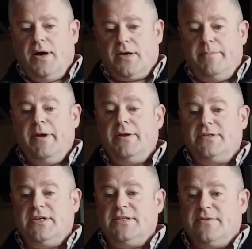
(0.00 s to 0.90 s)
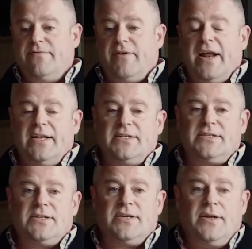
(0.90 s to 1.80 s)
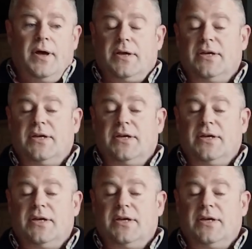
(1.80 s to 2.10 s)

our communities, friends, our